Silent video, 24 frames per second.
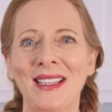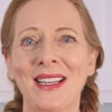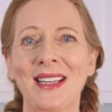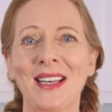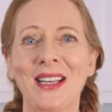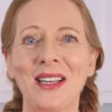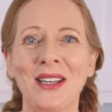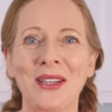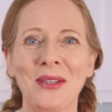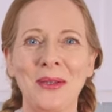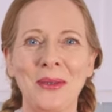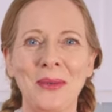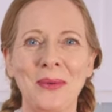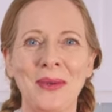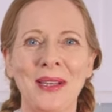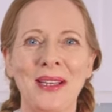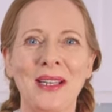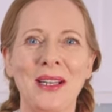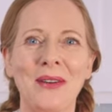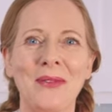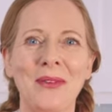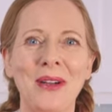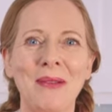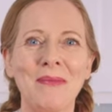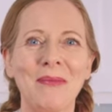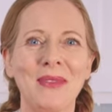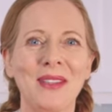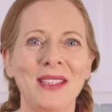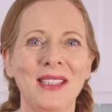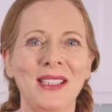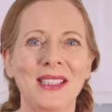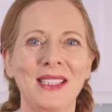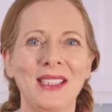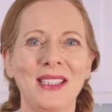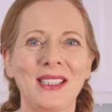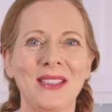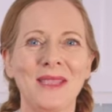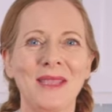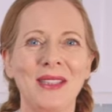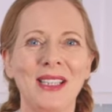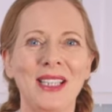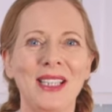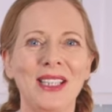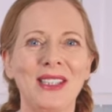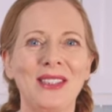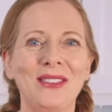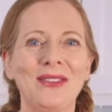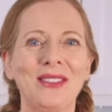and I know when I wrap this
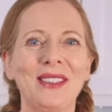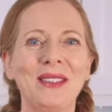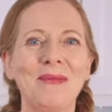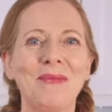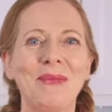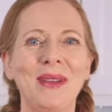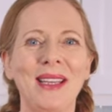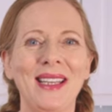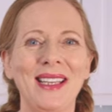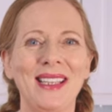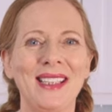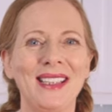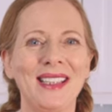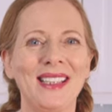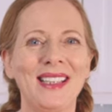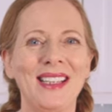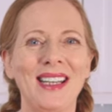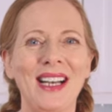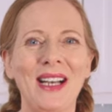meatloaf in bacon,